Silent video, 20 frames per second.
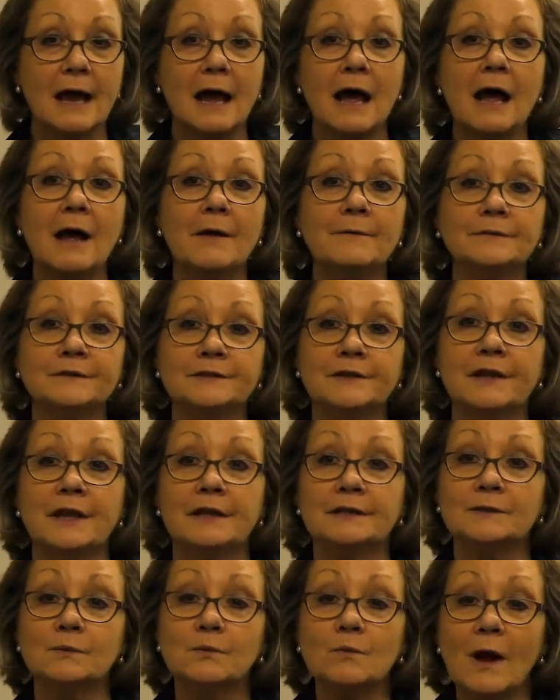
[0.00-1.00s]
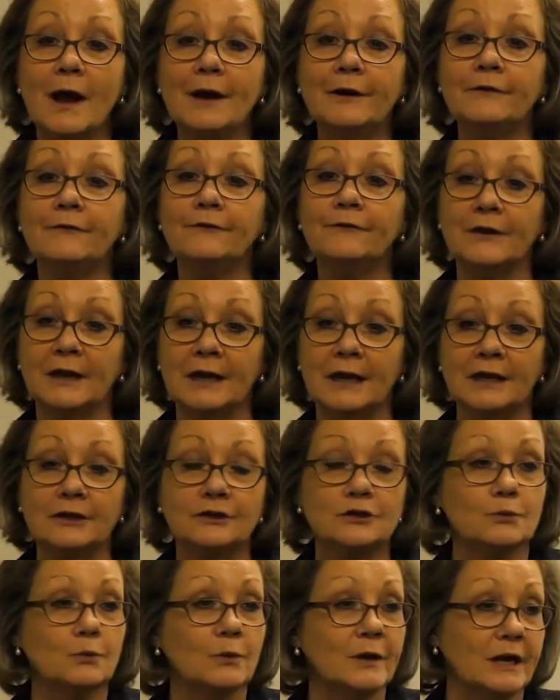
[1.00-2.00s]
So that's one for
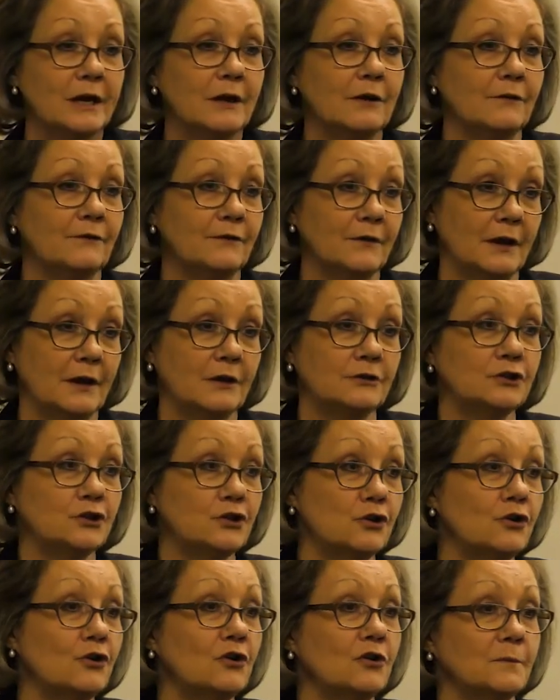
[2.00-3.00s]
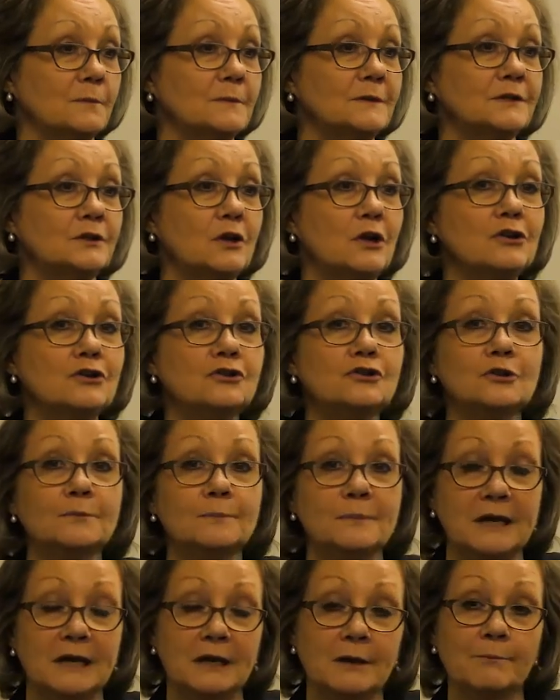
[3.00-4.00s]
each week of a term. So you
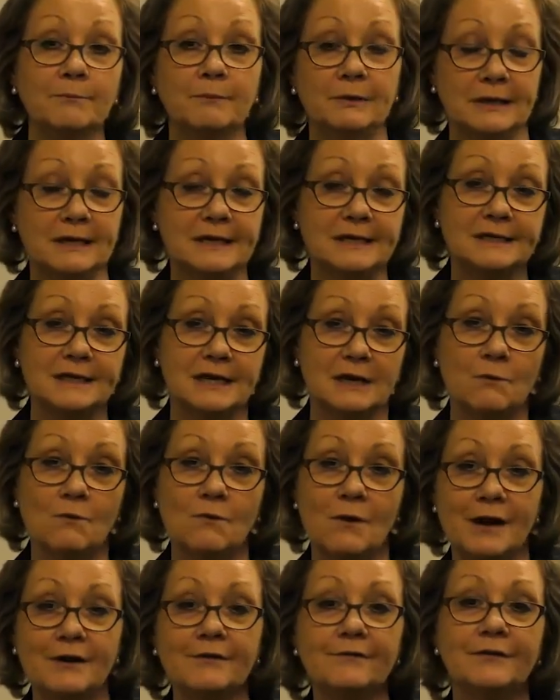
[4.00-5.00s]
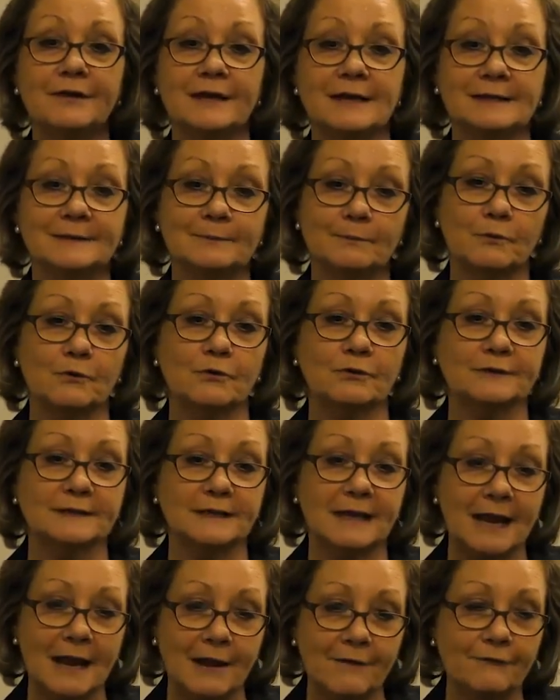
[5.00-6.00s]
should be completing one of these
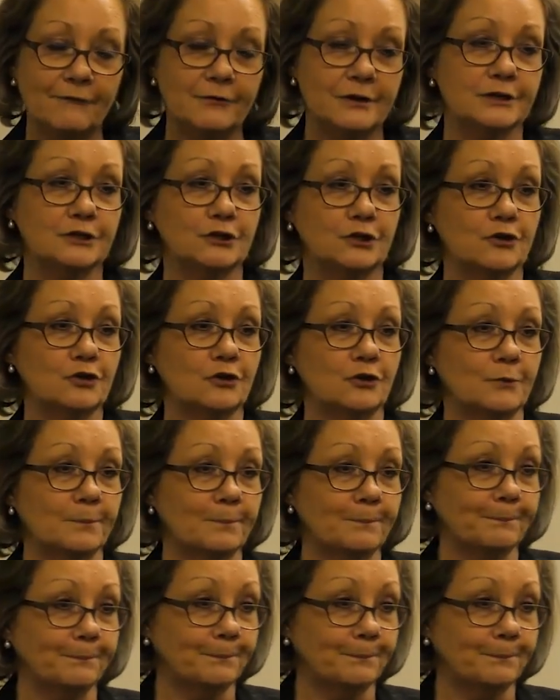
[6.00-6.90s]
books every term.